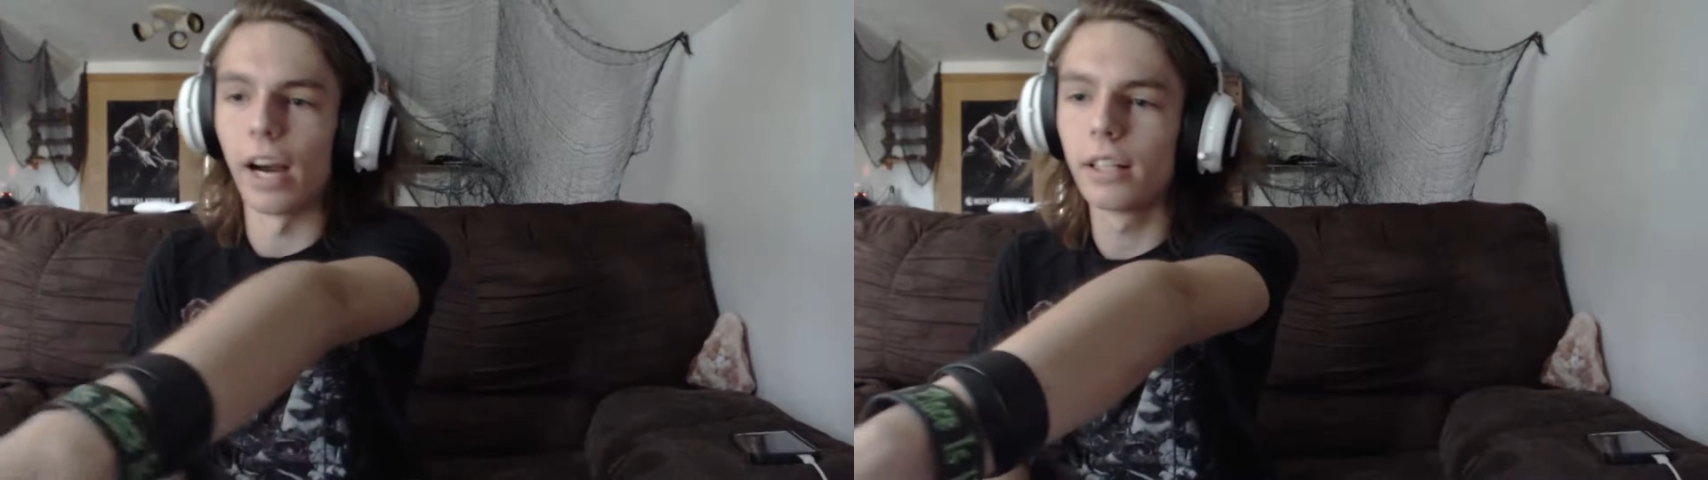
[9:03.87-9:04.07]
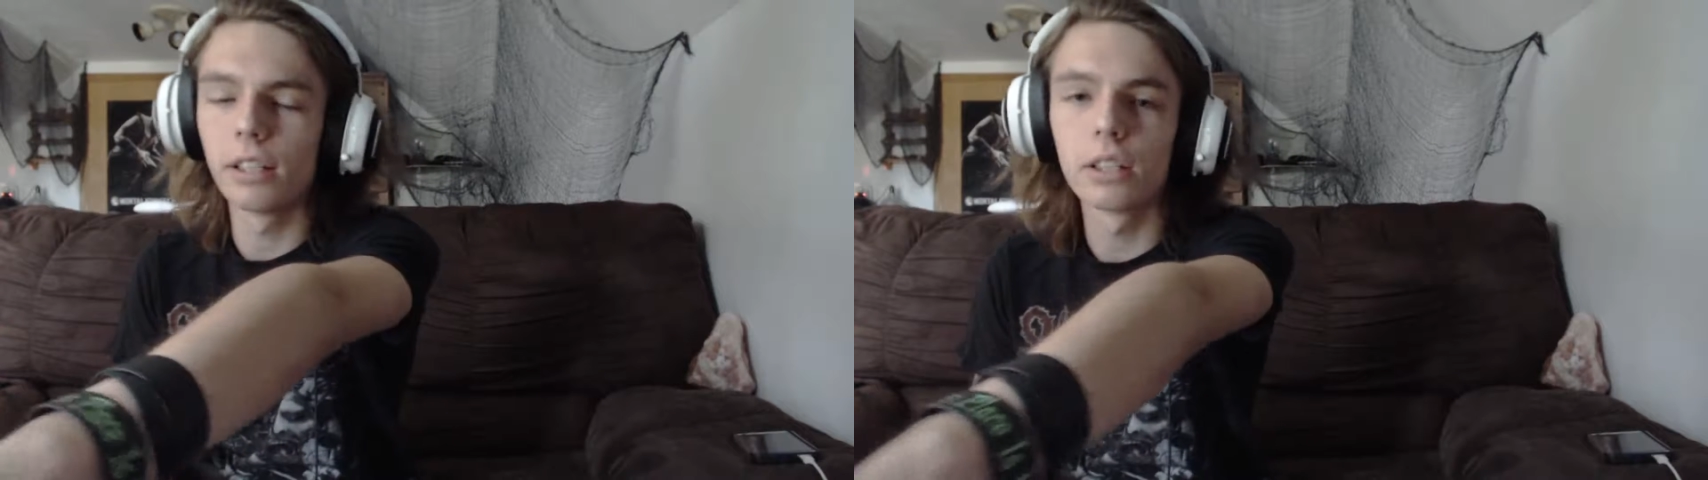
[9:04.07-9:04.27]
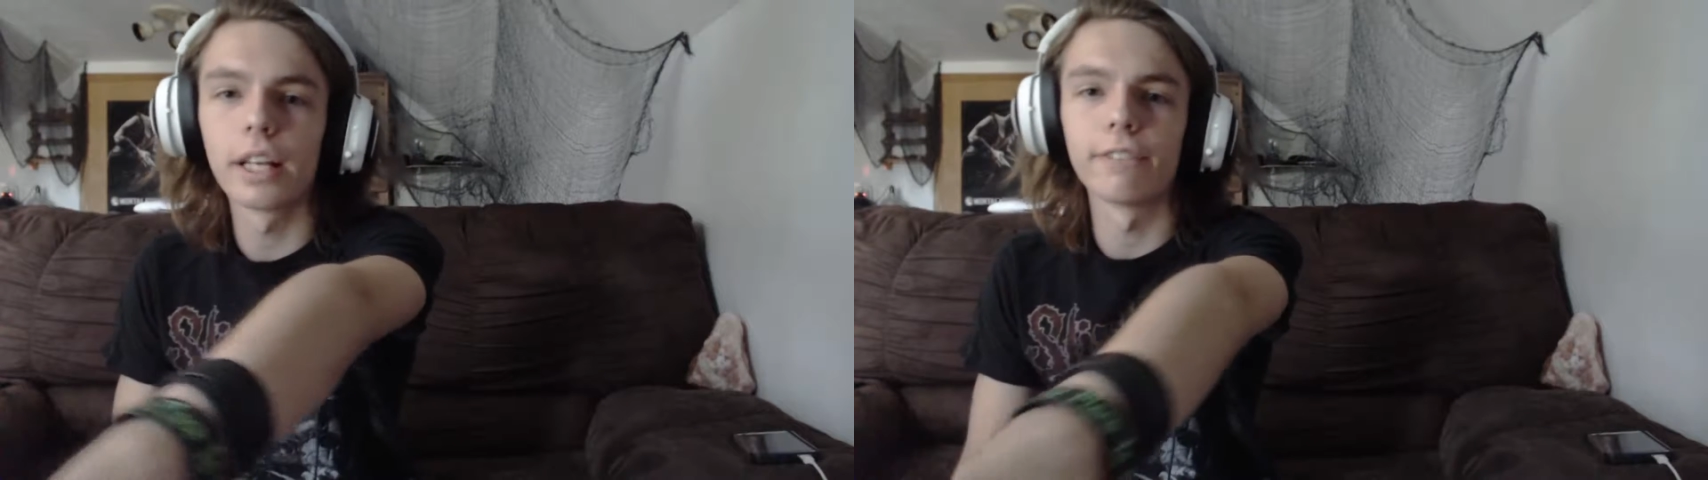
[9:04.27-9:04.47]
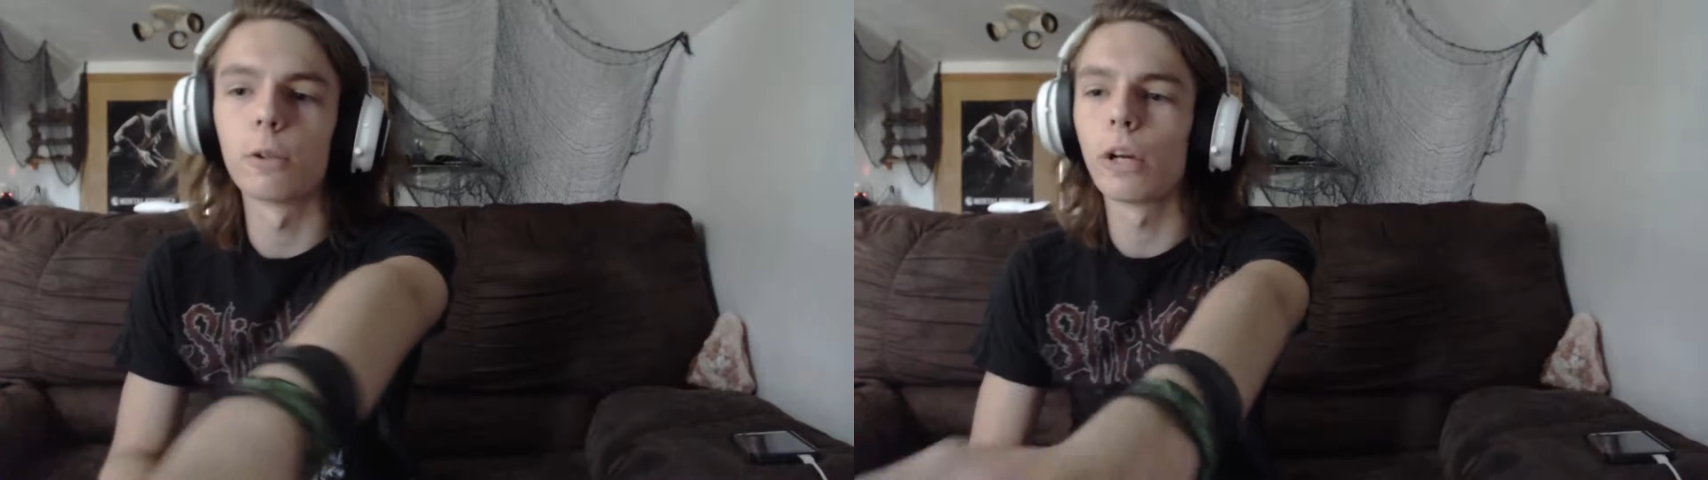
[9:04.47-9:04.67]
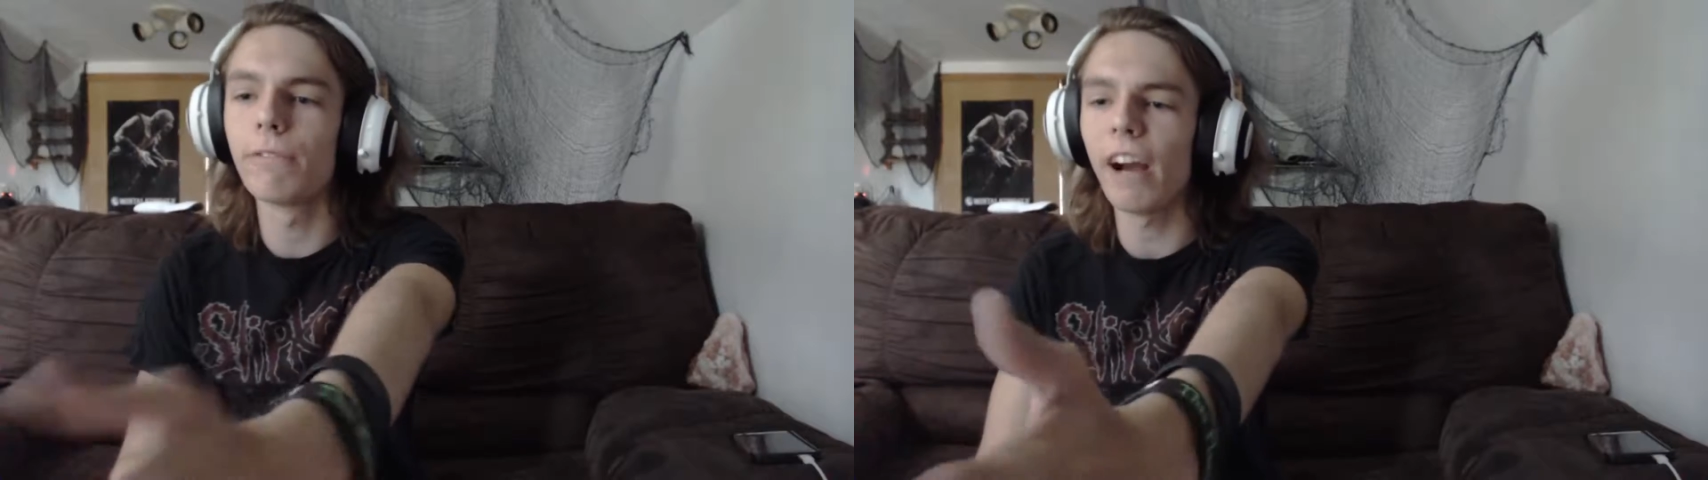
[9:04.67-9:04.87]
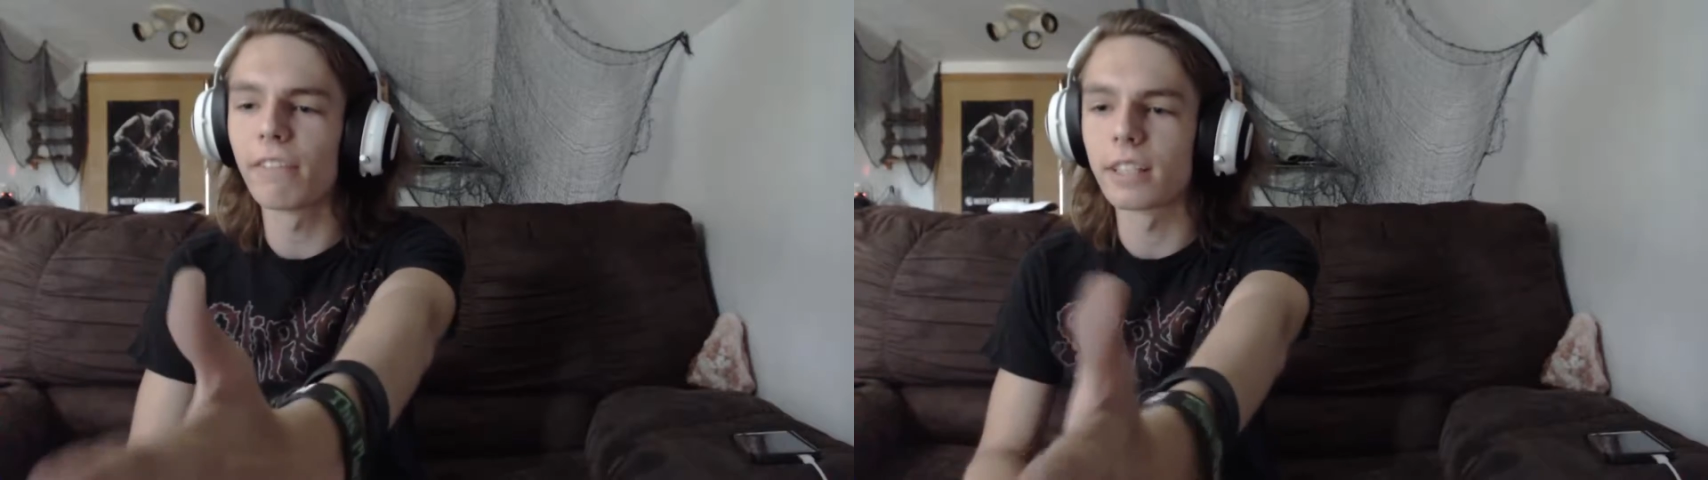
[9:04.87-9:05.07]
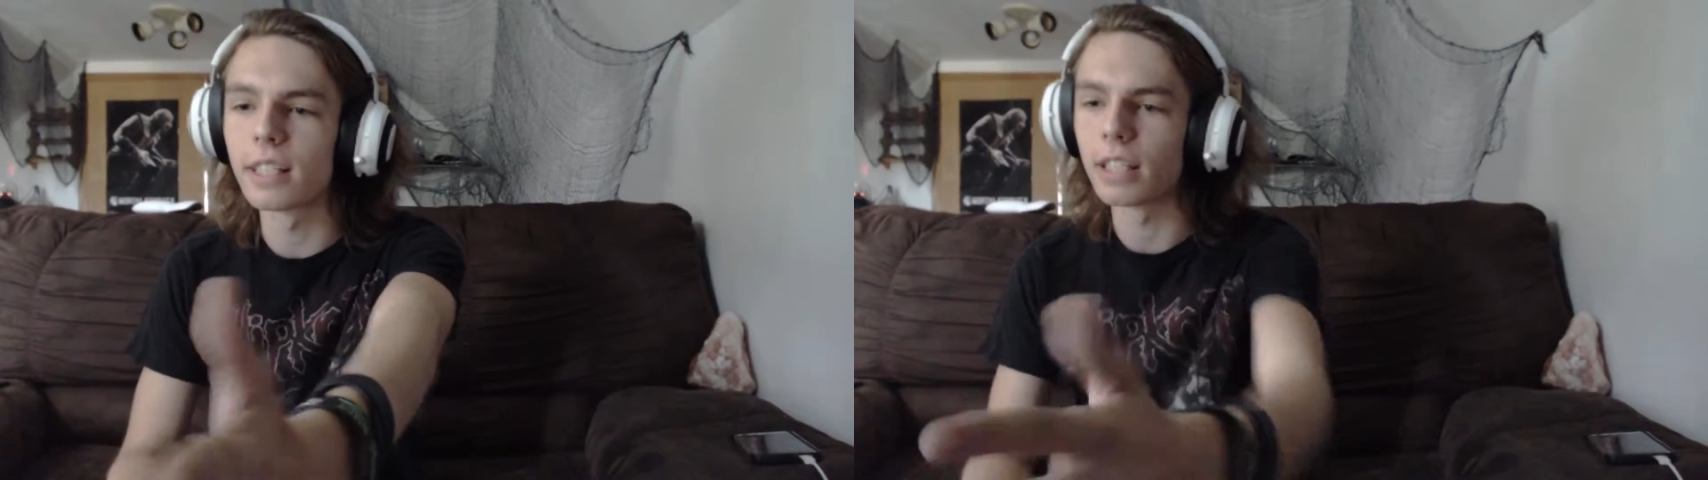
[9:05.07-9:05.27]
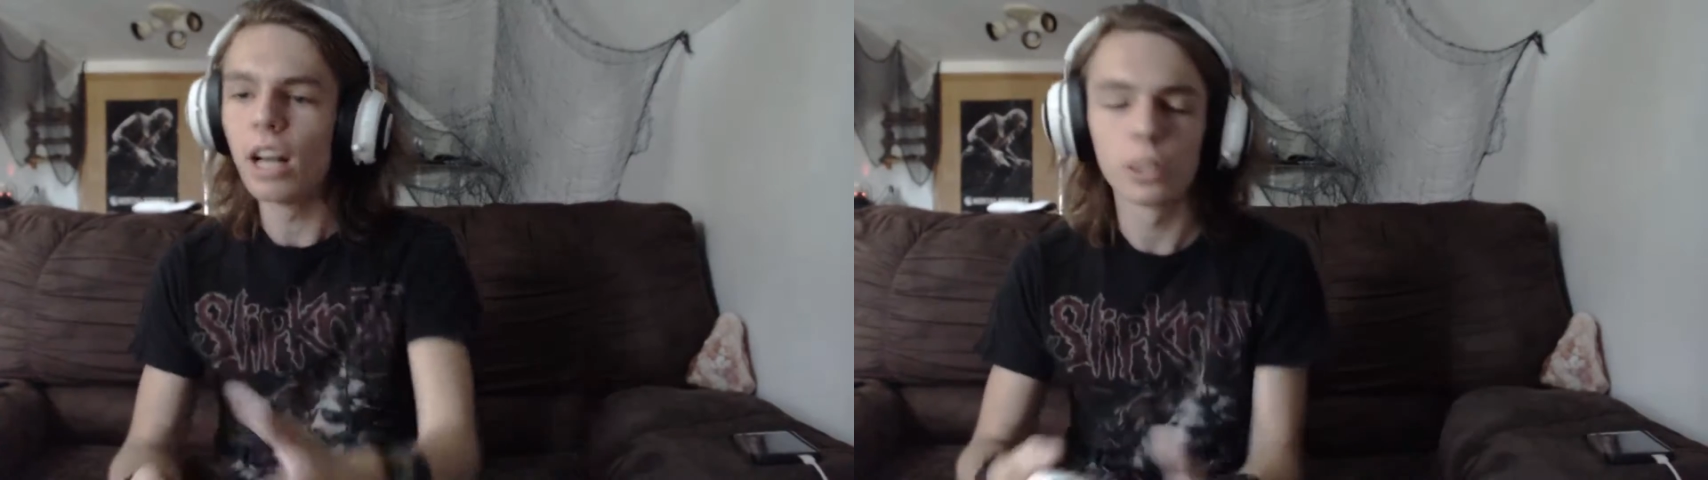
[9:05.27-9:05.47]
I literally have 25 assists.